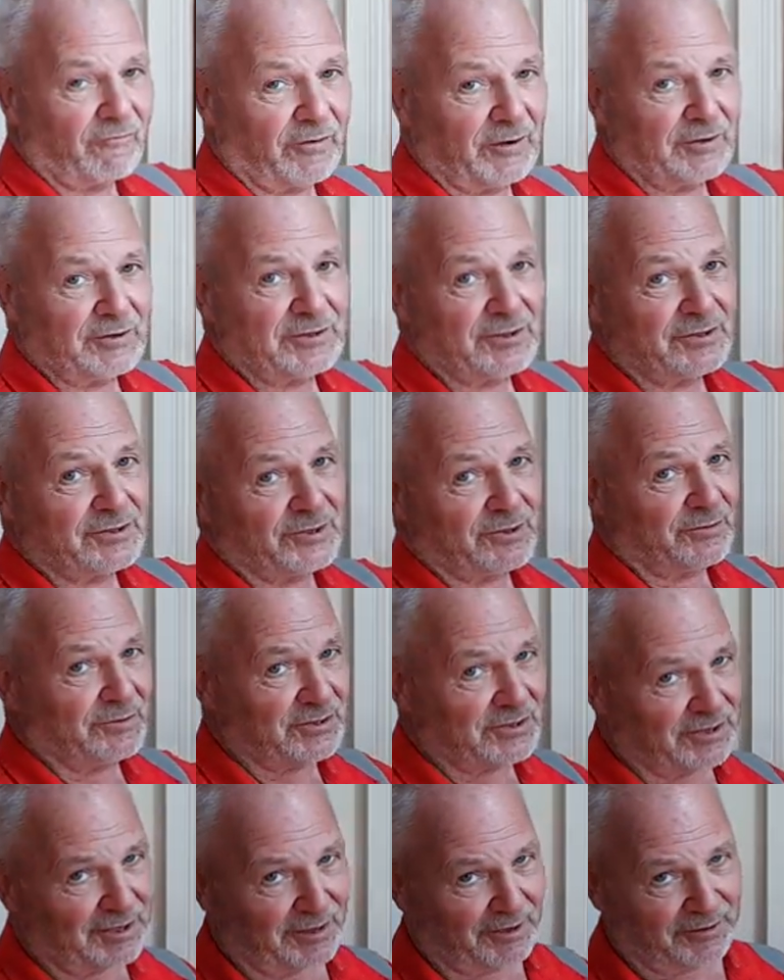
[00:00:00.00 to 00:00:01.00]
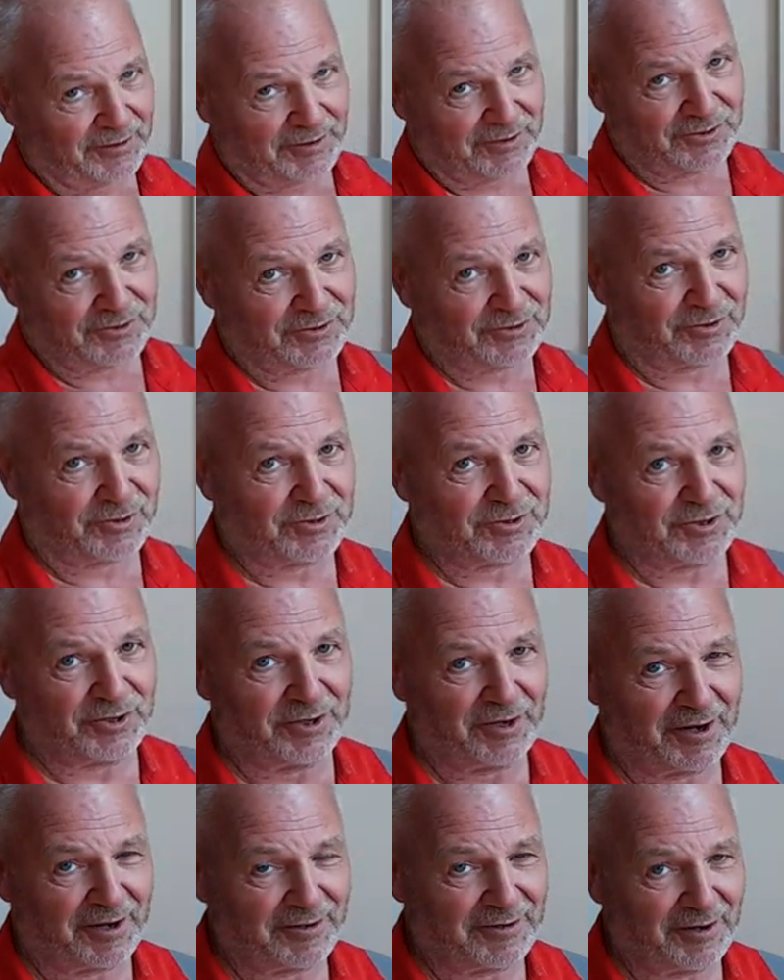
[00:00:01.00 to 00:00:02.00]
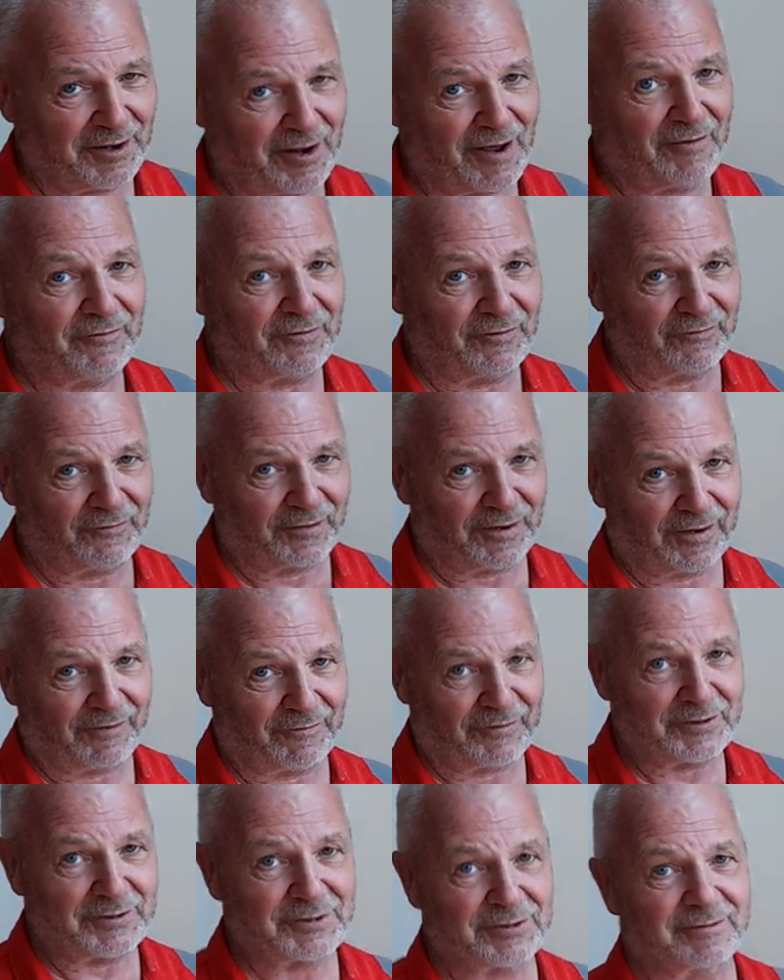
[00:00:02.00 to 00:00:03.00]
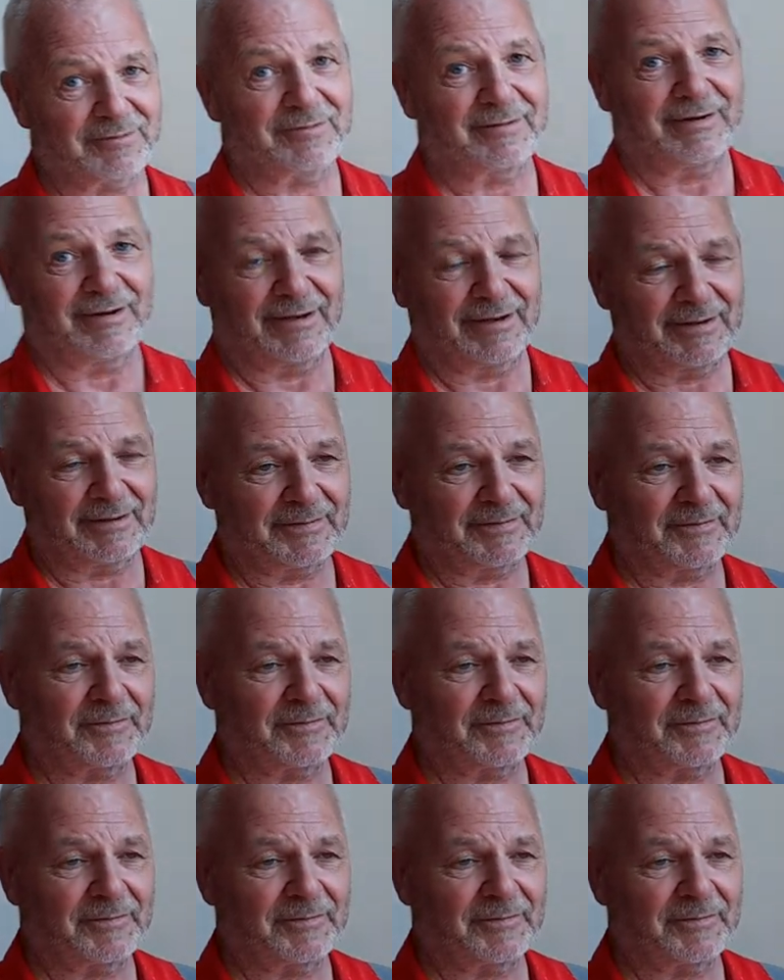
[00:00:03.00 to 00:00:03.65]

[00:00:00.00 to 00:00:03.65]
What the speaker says: finished it, so it's still under construction. You have to forgive us, yeah?